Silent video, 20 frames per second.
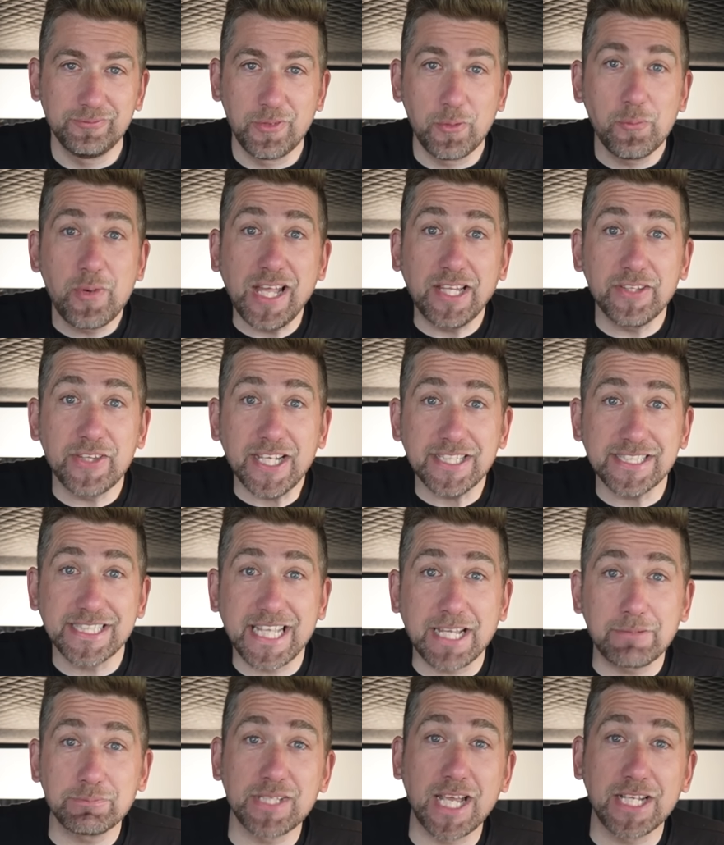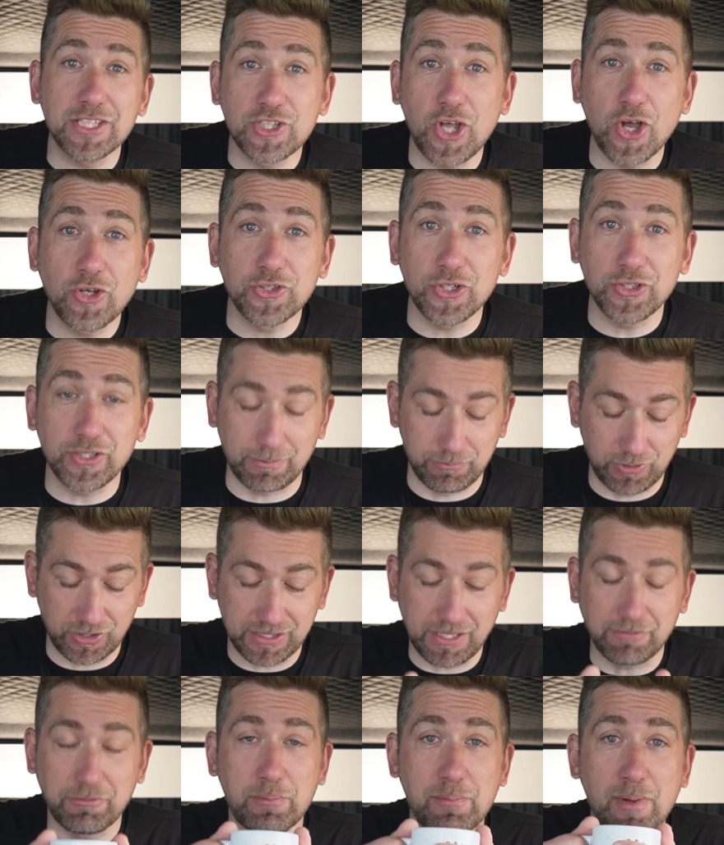Well, that's the campsite tour done. I'm
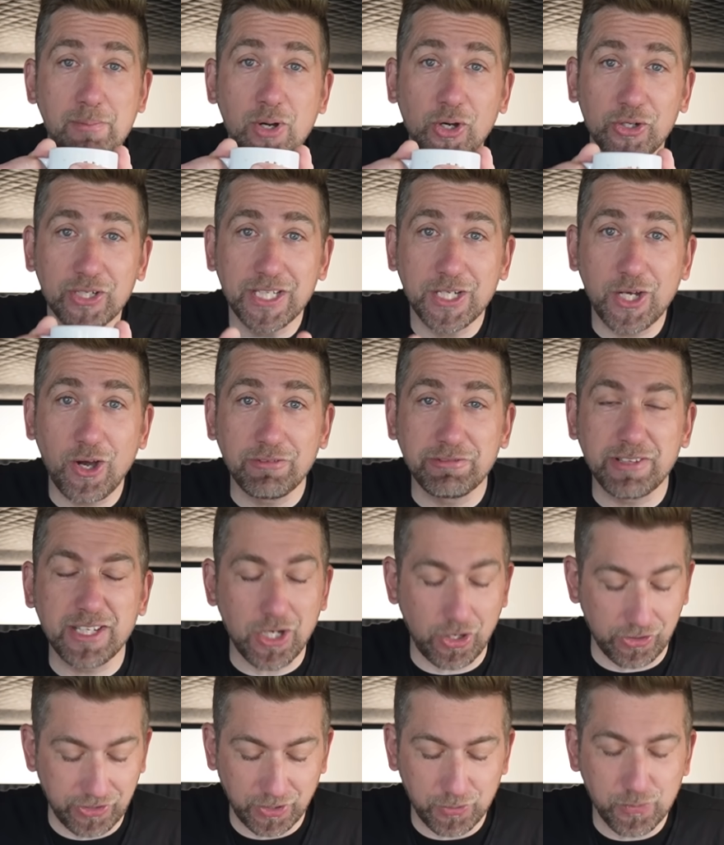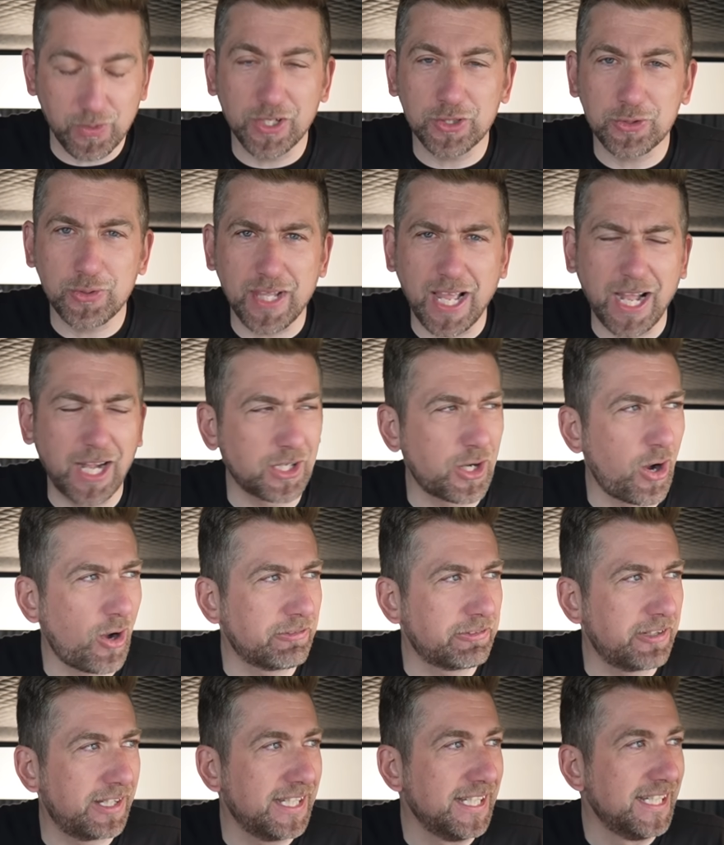just having my morning coffee. Nothing works without a
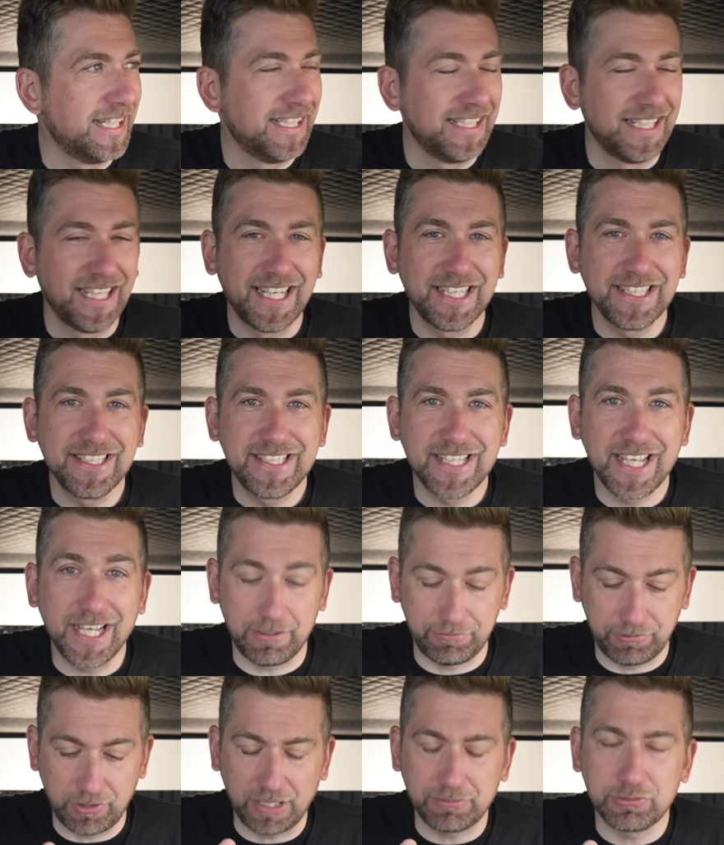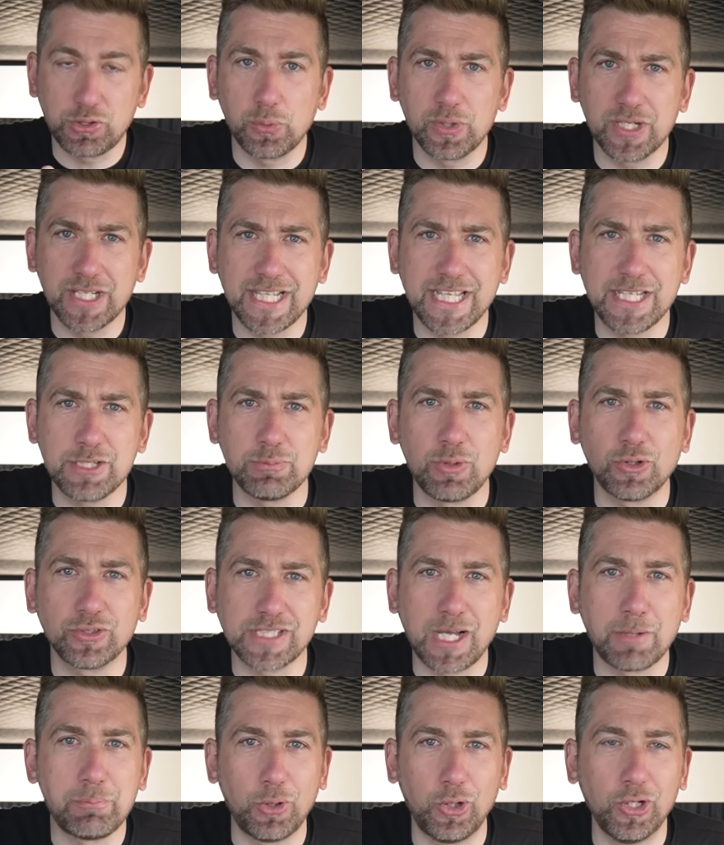coffee. And if you're after one of these mugs,
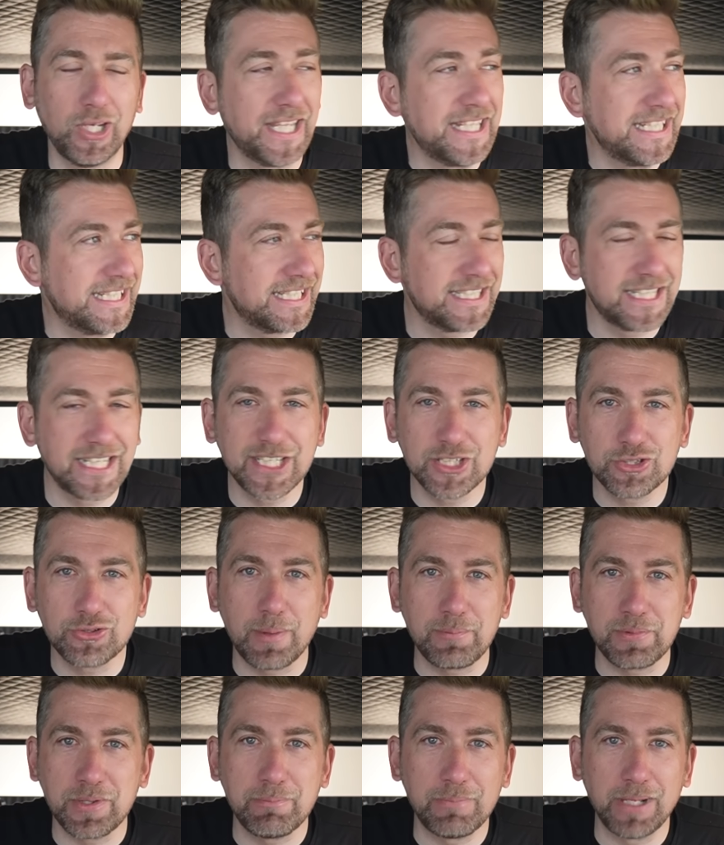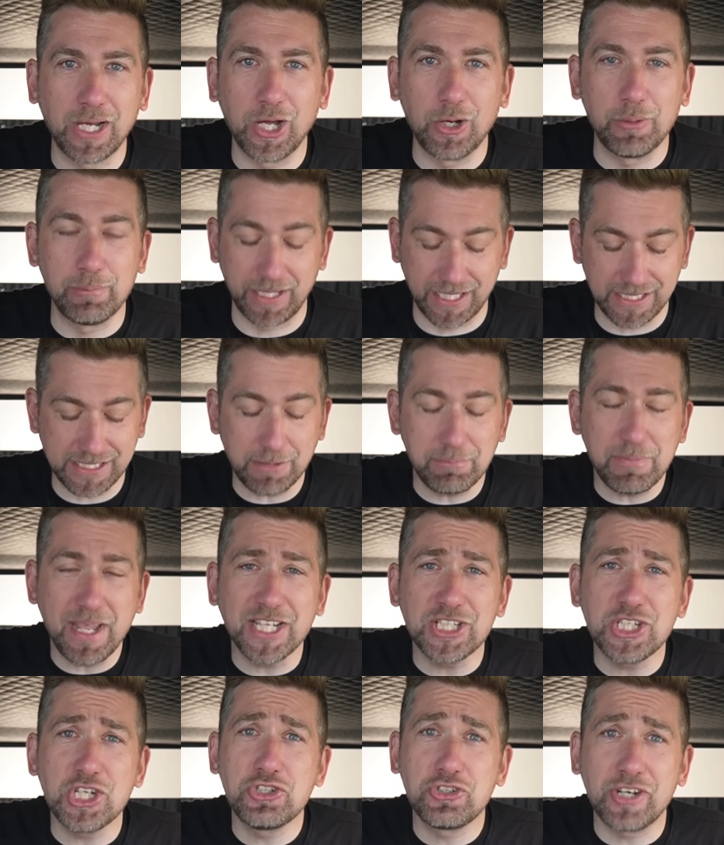I'll put a link in the description below because it
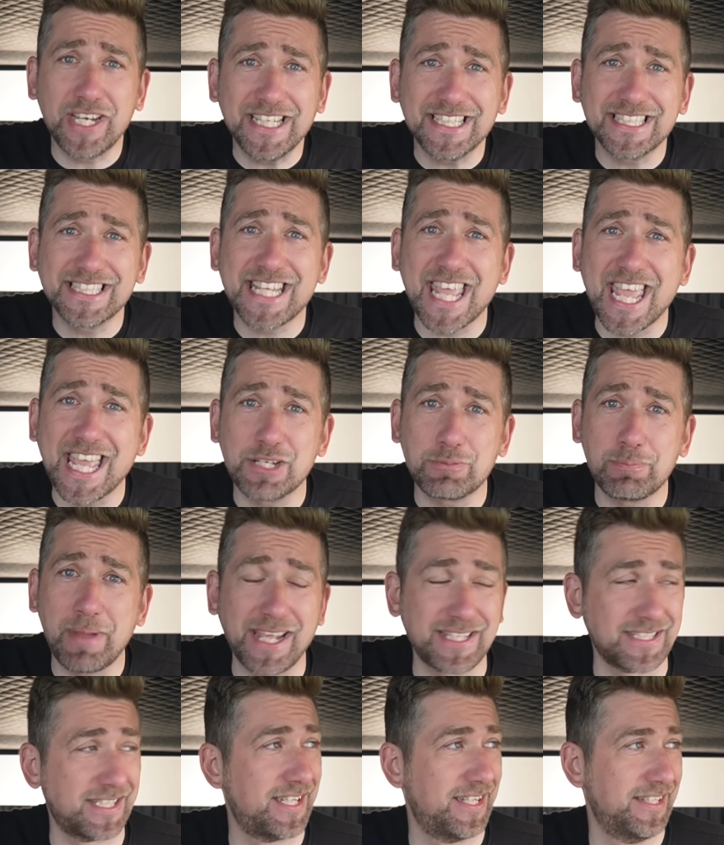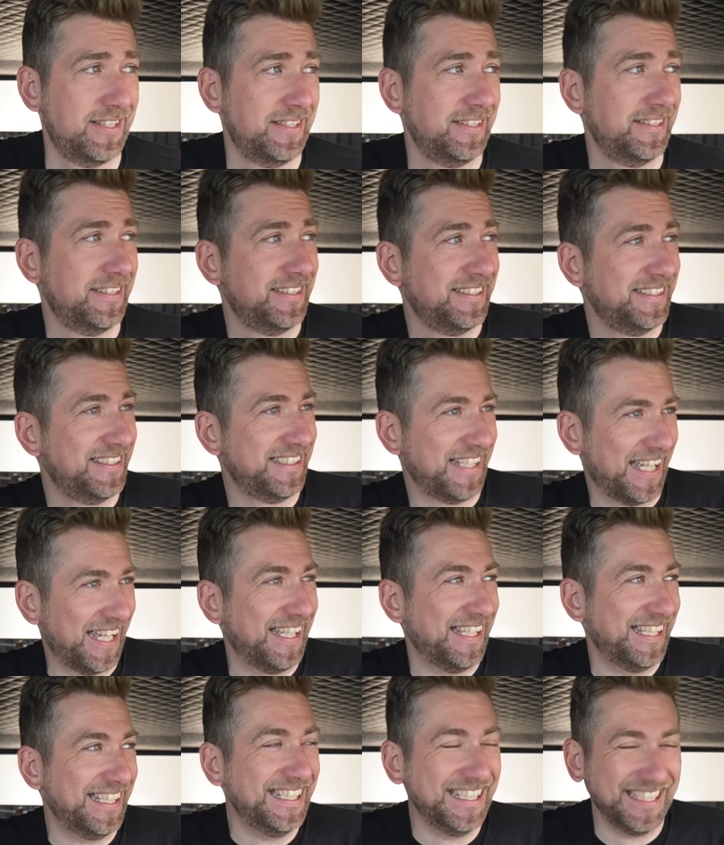makes your drinks taste better.
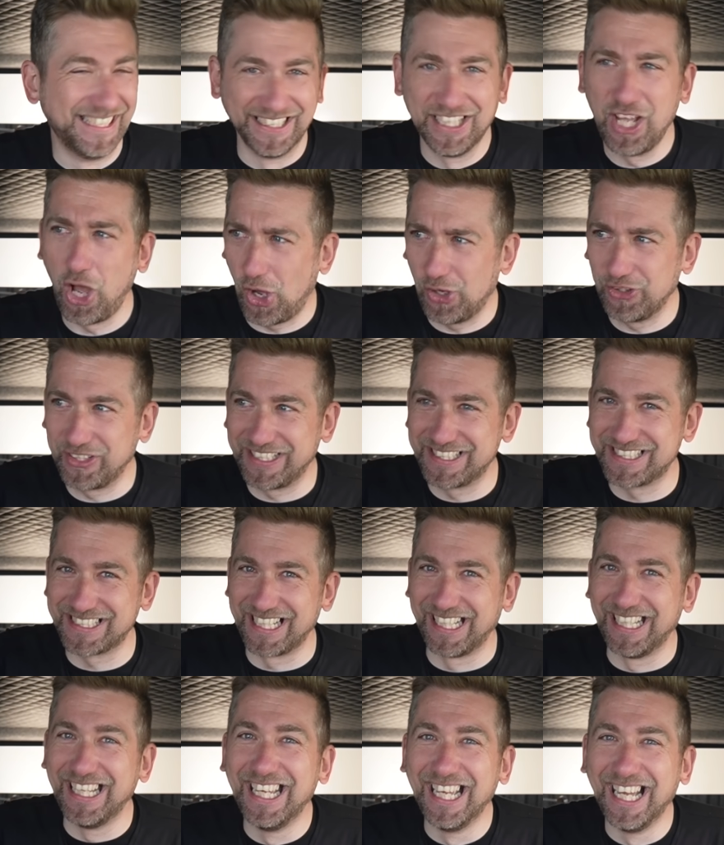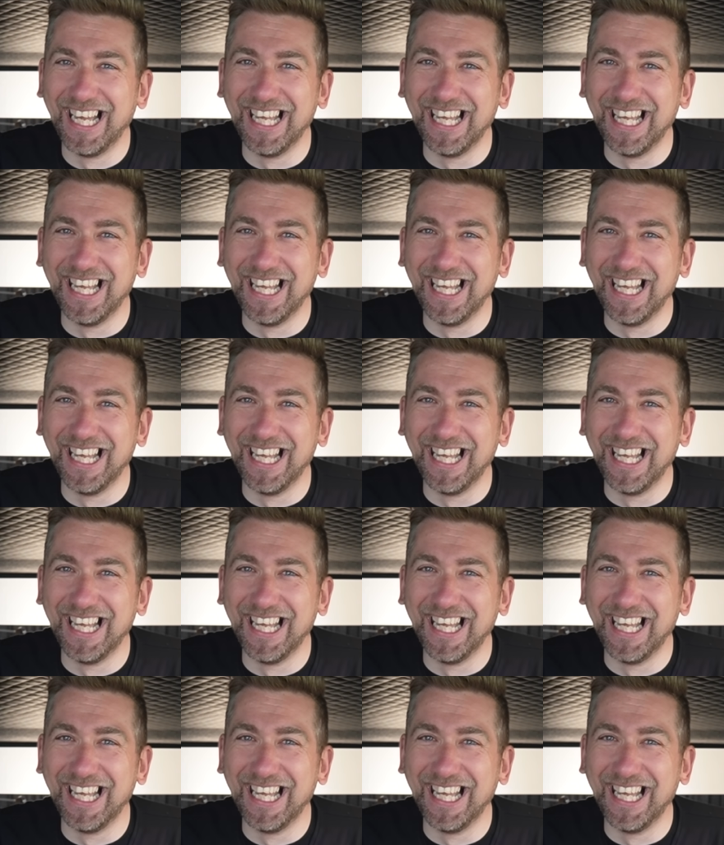Honestly.